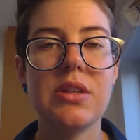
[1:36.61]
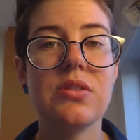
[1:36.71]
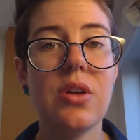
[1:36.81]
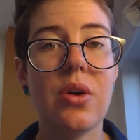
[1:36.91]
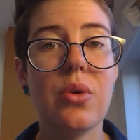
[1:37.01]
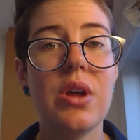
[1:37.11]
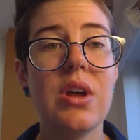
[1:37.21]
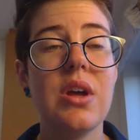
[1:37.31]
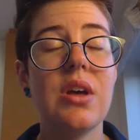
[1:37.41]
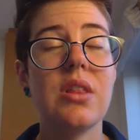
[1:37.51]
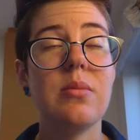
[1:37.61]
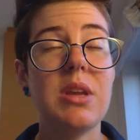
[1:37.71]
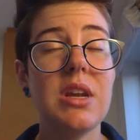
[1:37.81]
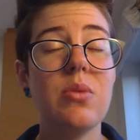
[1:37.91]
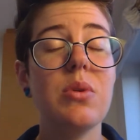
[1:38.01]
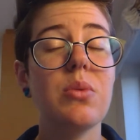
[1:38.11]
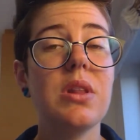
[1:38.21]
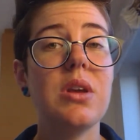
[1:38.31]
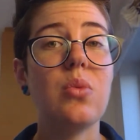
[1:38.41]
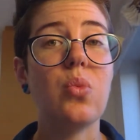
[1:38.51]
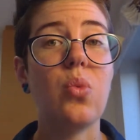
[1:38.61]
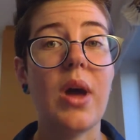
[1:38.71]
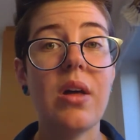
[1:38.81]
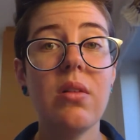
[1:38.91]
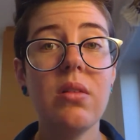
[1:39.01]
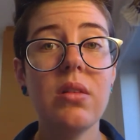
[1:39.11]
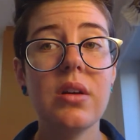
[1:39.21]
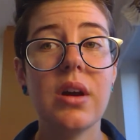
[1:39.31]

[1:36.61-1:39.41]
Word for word: So the meeting went really well.